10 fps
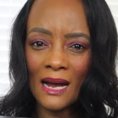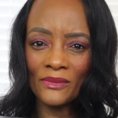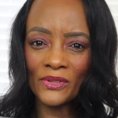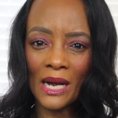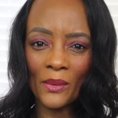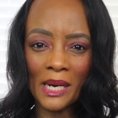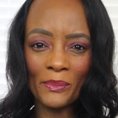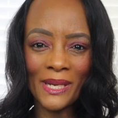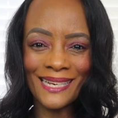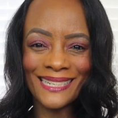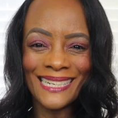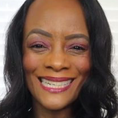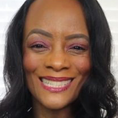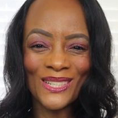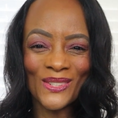I forgot what I picked.
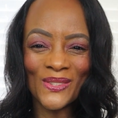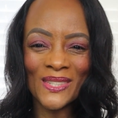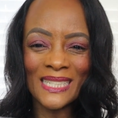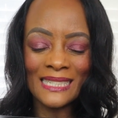So